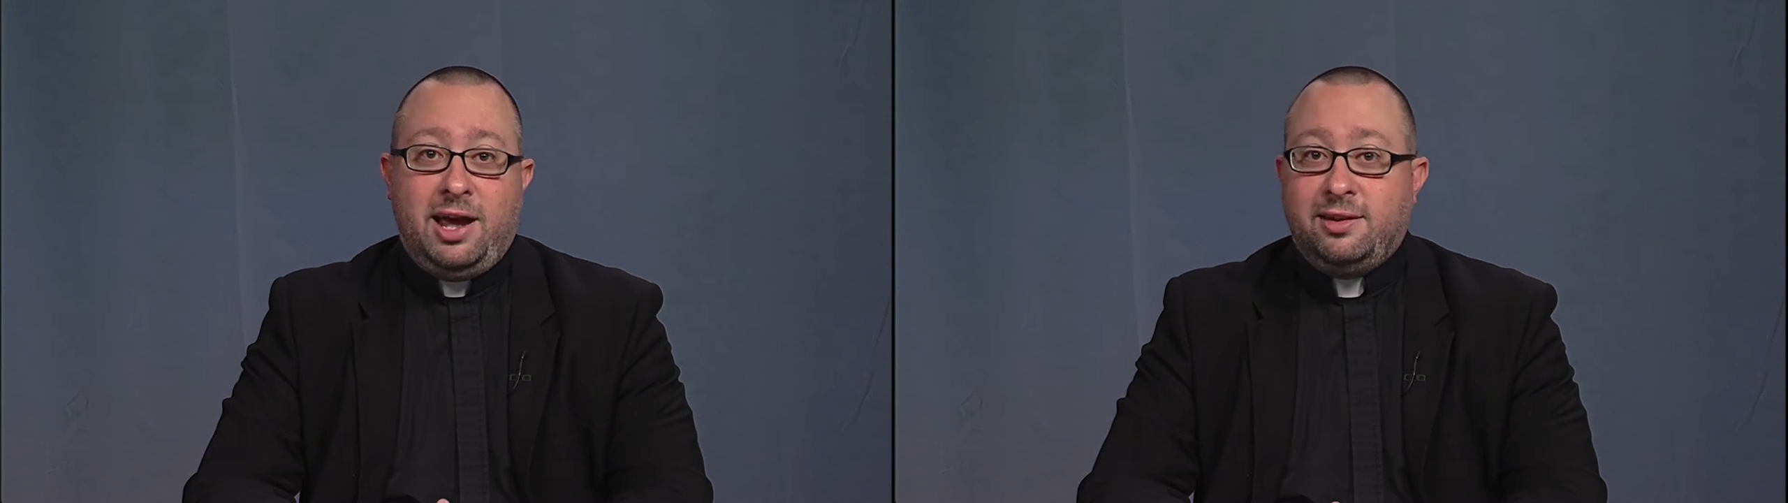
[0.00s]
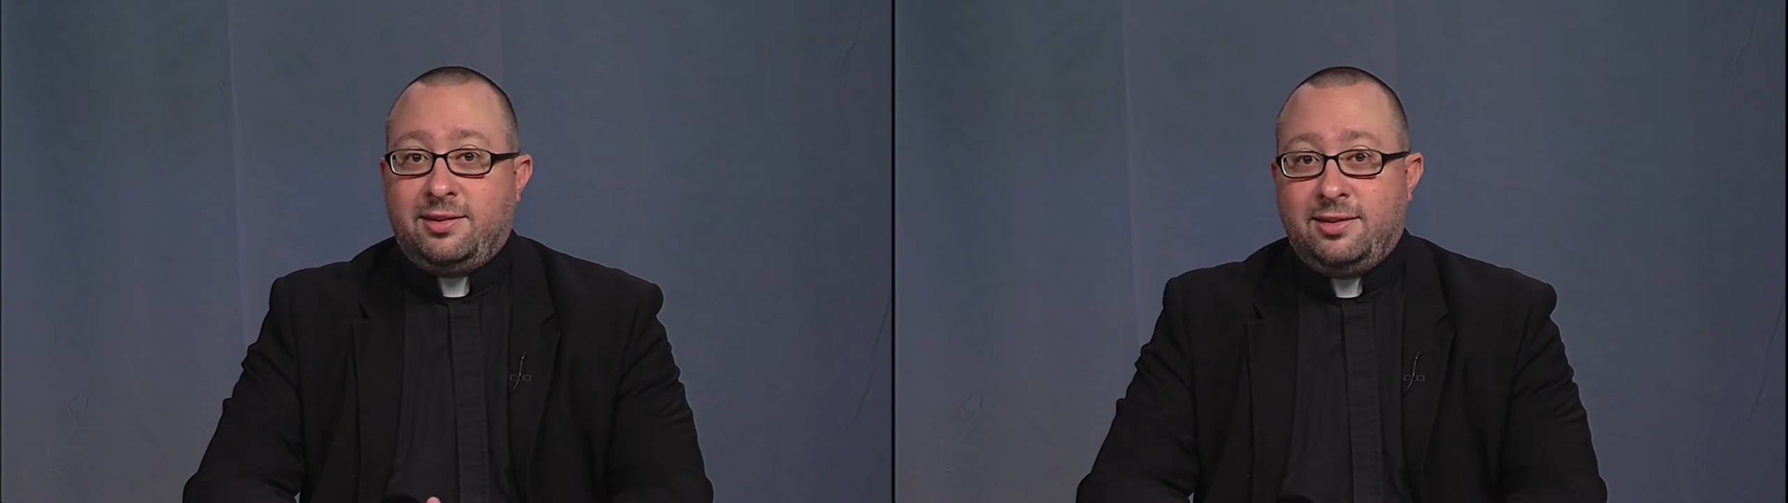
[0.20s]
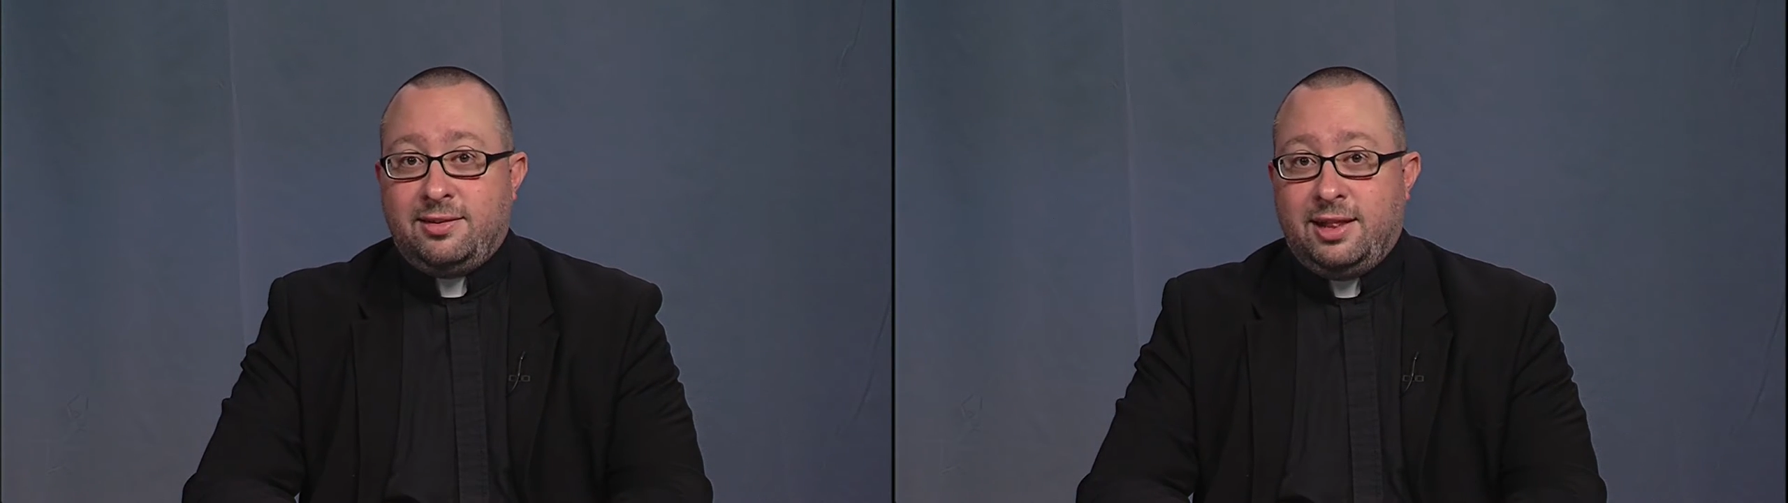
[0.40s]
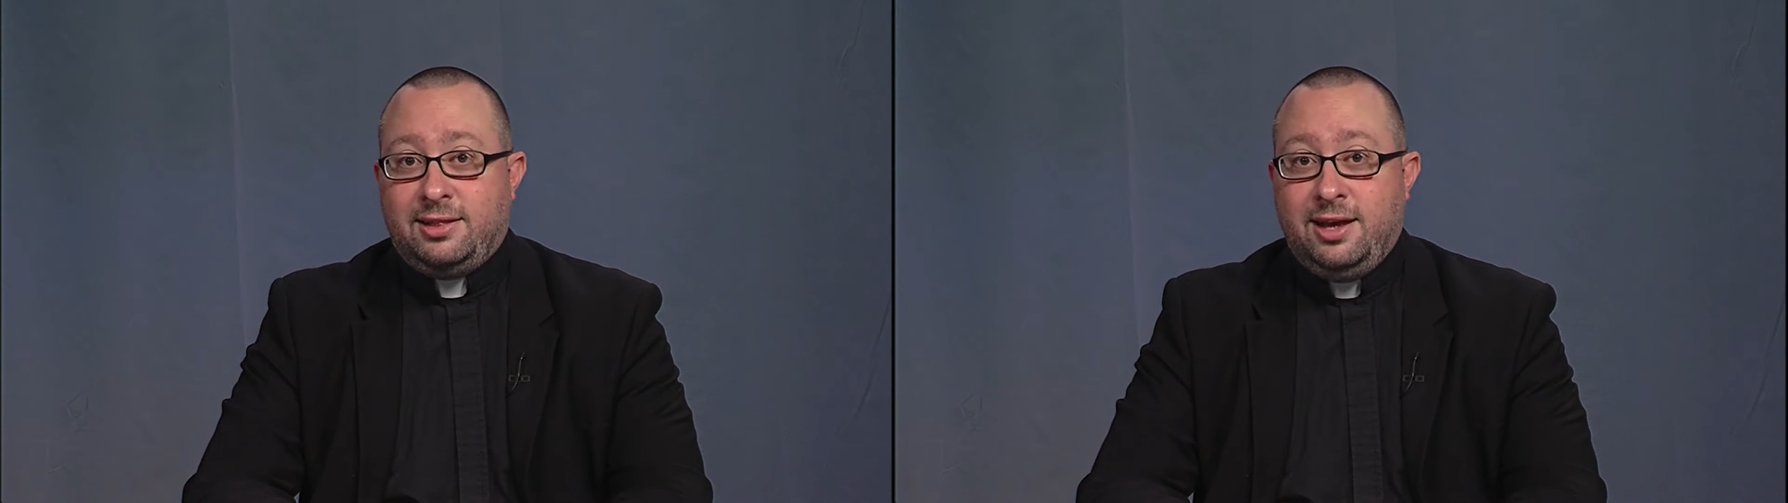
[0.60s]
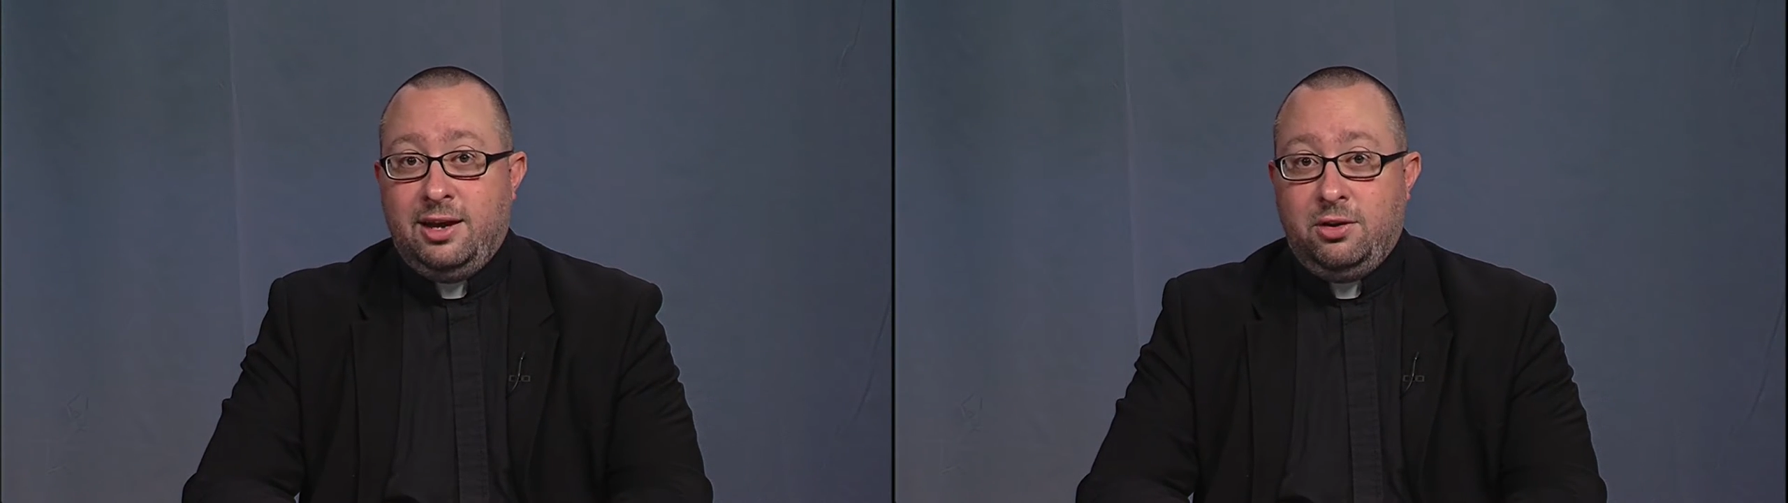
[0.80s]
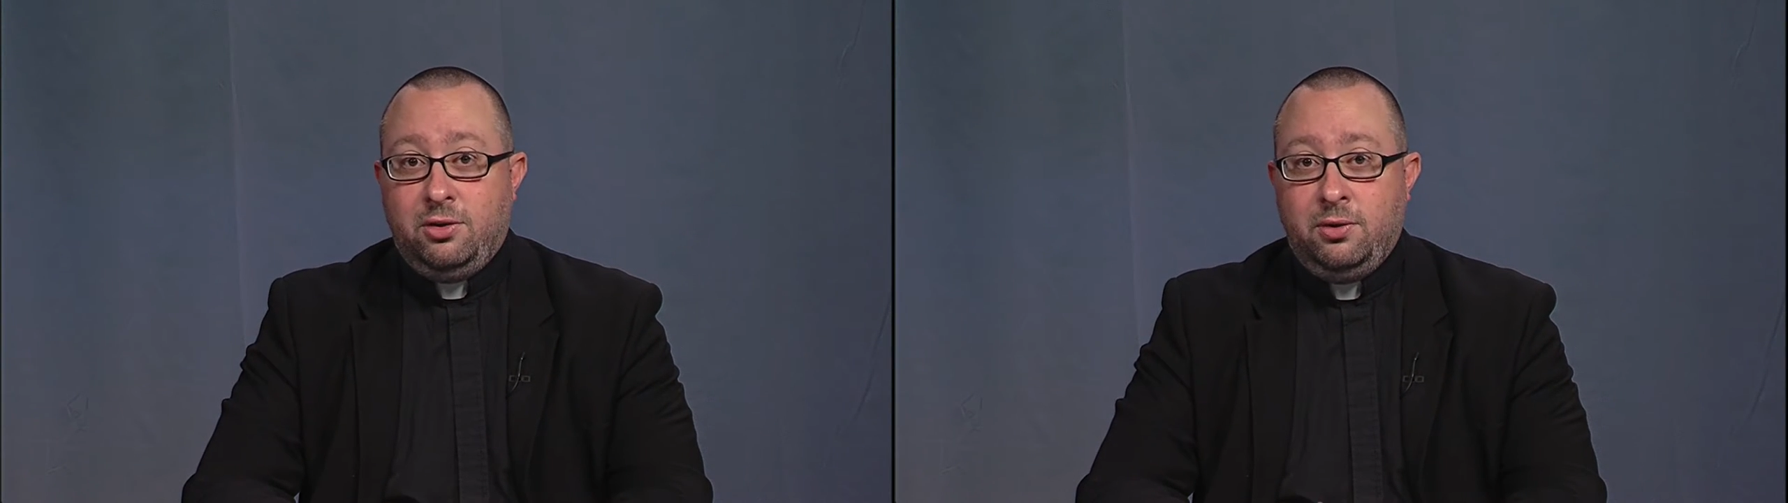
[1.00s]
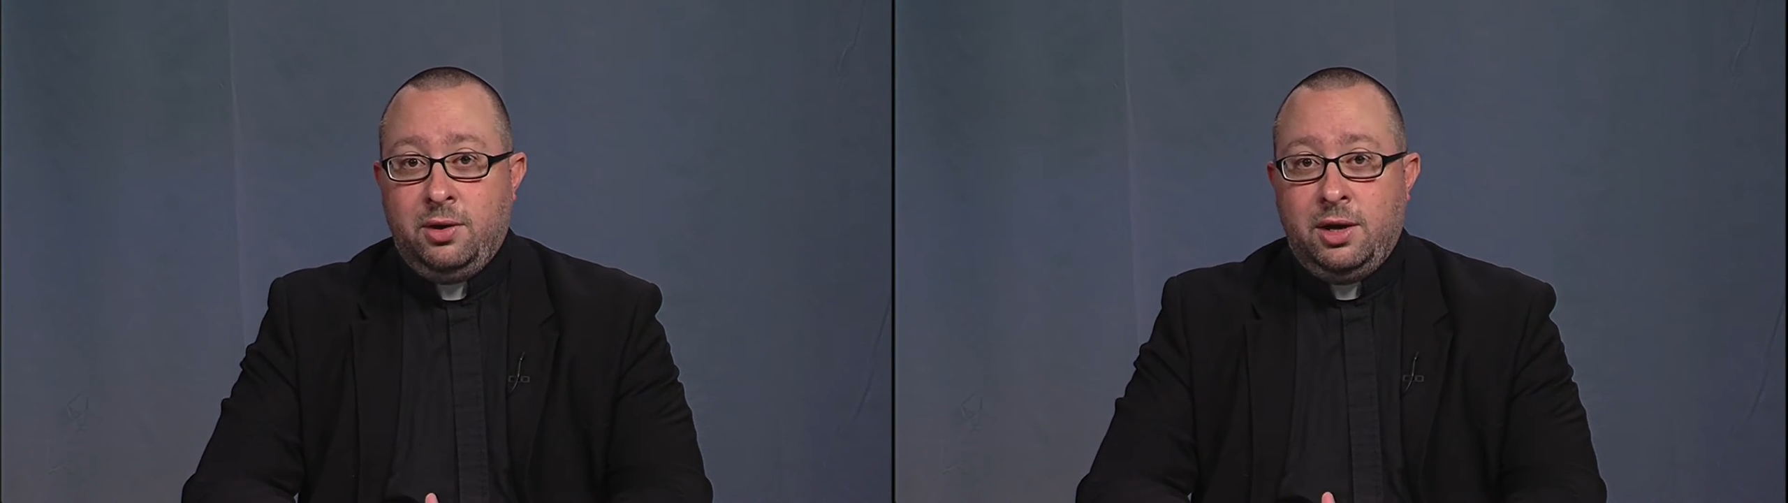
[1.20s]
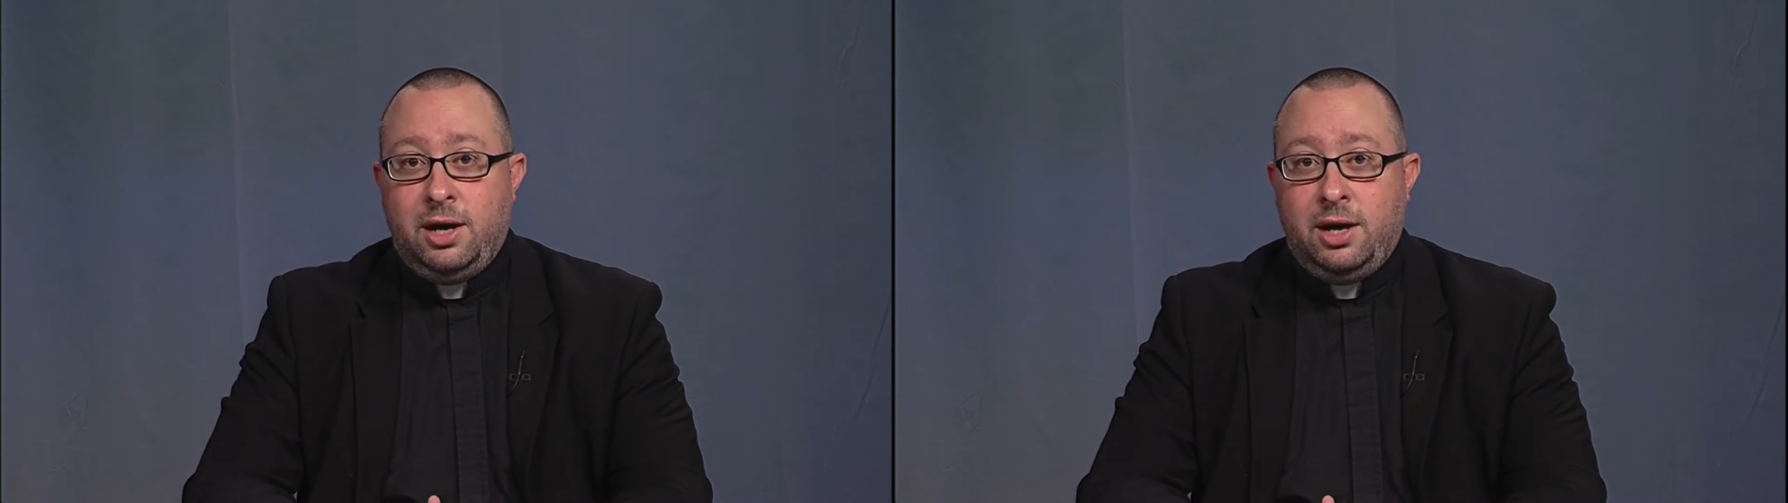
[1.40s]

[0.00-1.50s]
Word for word: dances that they do.